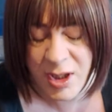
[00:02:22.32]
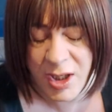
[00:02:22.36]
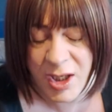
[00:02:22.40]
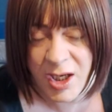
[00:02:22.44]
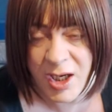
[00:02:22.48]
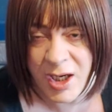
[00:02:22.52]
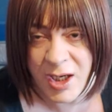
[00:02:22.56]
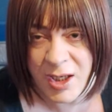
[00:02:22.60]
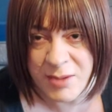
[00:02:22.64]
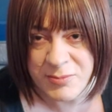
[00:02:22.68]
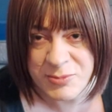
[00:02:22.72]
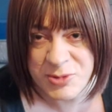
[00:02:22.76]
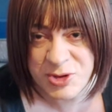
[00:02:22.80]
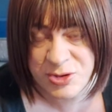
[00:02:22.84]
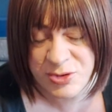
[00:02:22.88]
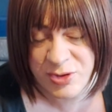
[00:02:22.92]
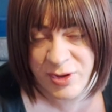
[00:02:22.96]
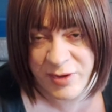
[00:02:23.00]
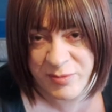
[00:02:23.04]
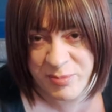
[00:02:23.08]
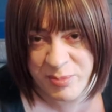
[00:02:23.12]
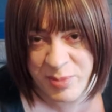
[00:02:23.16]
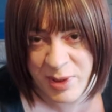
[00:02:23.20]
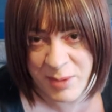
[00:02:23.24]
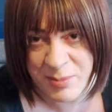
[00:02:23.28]

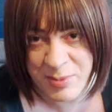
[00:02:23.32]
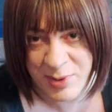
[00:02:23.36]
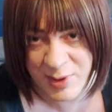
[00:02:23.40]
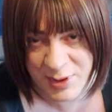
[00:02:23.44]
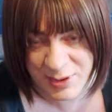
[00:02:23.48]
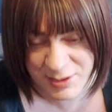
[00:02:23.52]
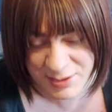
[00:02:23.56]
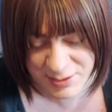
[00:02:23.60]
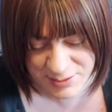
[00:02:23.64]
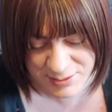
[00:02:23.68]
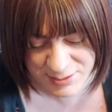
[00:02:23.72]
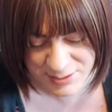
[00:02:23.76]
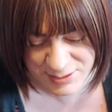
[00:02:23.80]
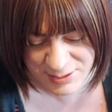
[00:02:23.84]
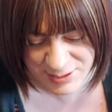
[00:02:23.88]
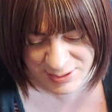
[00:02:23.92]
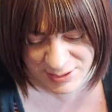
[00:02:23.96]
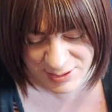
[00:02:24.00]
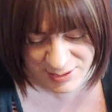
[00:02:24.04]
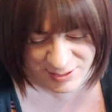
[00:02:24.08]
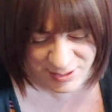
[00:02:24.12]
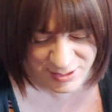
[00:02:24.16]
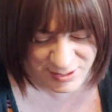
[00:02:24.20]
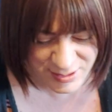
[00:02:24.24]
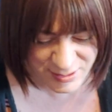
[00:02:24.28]
Streff Pepper
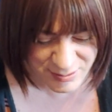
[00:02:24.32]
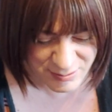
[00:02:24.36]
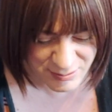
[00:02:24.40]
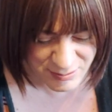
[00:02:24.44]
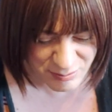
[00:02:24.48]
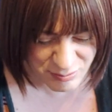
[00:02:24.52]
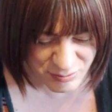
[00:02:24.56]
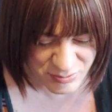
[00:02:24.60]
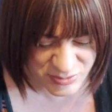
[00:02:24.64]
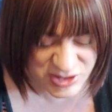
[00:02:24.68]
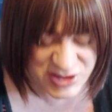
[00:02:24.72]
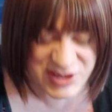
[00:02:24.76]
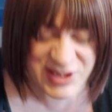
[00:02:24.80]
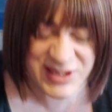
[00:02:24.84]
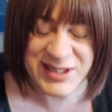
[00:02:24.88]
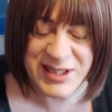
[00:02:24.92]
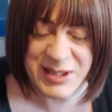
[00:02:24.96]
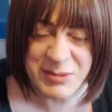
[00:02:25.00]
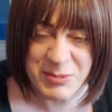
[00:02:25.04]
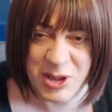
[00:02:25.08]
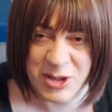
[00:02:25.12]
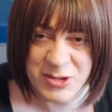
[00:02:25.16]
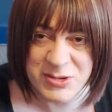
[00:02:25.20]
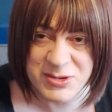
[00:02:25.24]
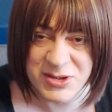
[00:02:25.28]
CD
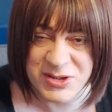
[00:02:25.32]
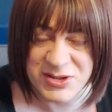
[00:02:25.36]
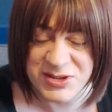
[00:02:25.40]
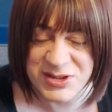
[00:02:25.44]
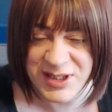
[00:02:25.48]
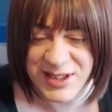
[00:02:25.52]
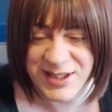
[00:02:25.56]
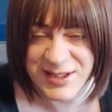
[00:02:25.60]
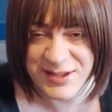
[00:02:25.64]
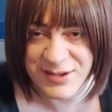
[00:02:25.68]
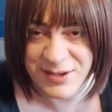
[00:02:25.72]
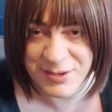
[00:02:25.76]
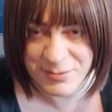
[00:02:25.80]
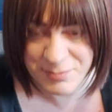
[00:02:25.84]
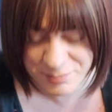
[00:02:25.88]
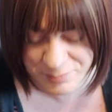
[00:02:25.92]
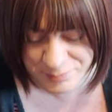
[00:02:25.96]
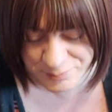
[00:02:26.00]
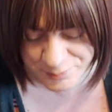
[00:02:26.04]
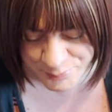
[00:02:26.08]
motors in them.